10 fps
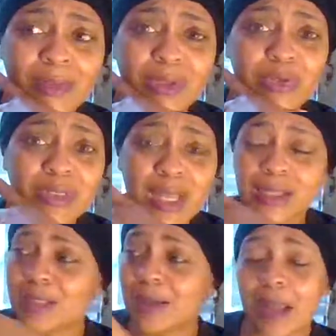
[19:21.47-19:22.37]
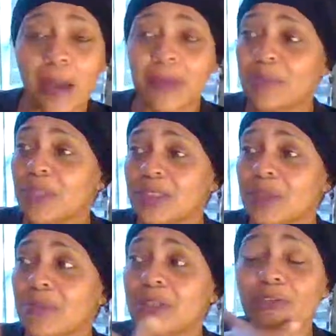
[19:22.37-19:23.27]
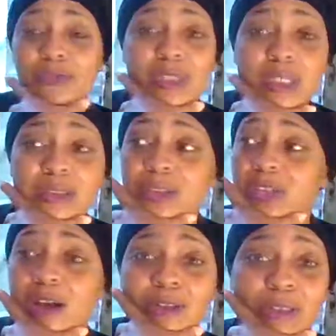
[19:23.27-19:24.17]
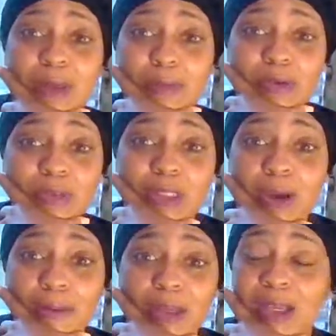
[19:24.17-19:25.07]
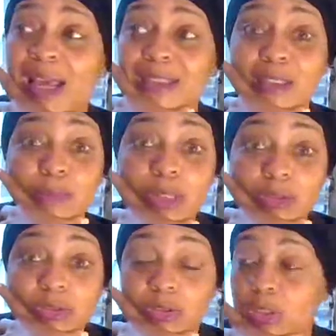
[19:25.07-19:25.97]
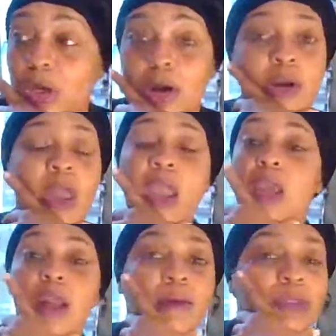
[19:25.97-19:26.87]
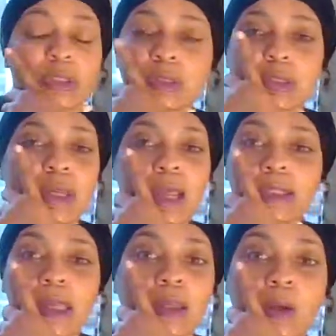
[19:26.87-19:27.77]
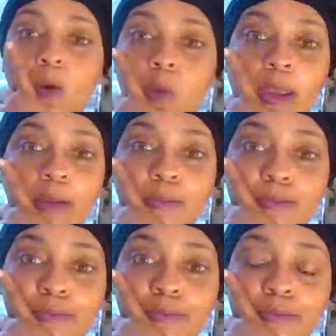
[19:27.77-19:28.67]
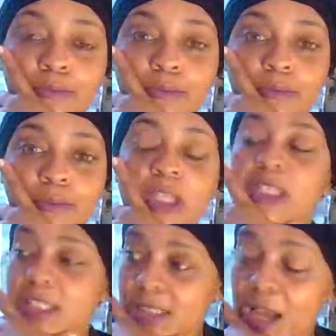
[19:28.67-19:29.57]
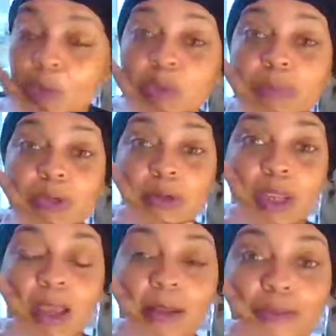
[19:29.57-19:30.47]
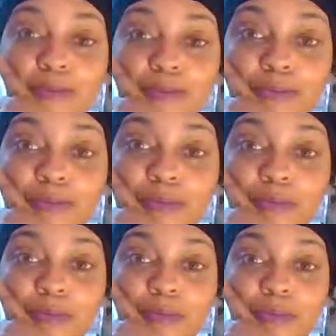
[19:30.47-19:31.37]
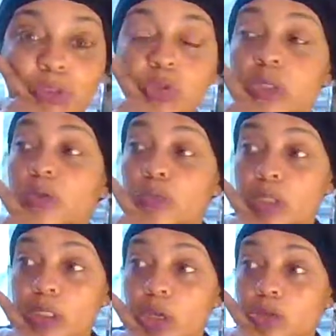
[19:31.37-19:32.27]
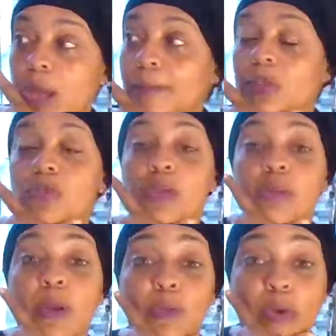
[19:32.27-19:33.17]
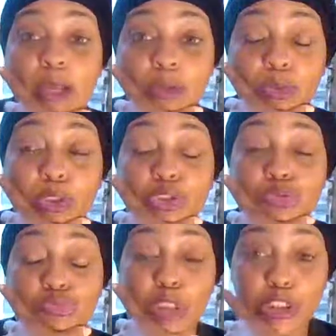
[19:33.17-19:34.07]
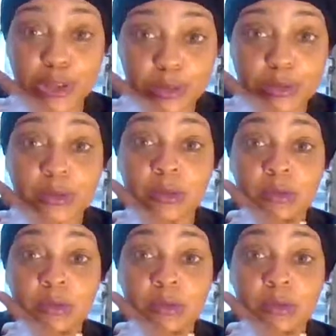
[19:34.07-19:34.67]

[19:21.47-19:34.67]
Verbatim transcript: You're saying that, I mean, because there'll be different things that y'all sit up here and tell me, and I see pictures of y'all, and I'm just looking like there ain't no way. That's how we built like. You can really go. I mean, you could have been ran through the trenches.